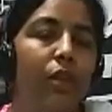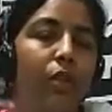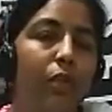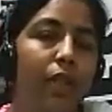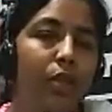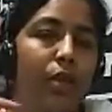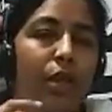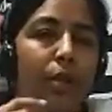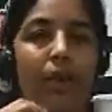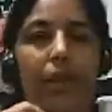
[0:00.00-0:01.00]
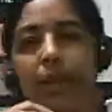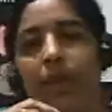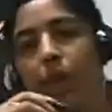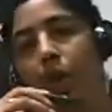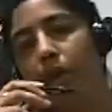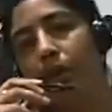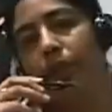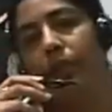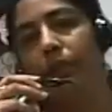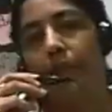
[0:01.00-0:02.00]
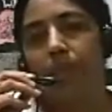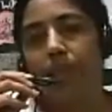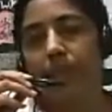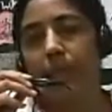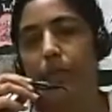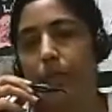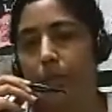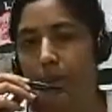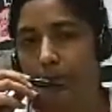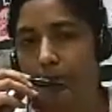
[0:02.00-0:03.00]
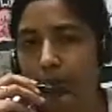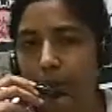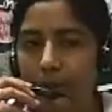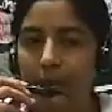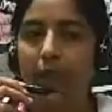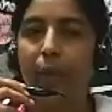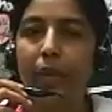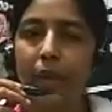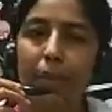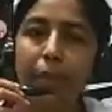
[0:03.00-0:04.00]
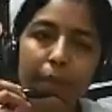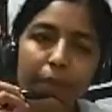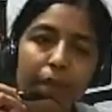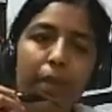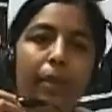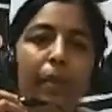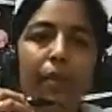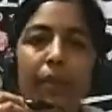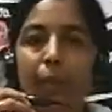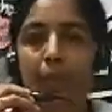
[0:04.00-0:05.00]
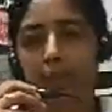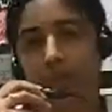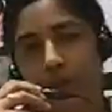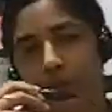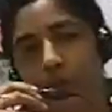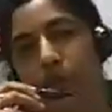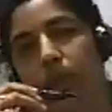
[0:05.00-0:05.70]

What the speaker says: So vascular bundle or the incurve formed in the midrib region or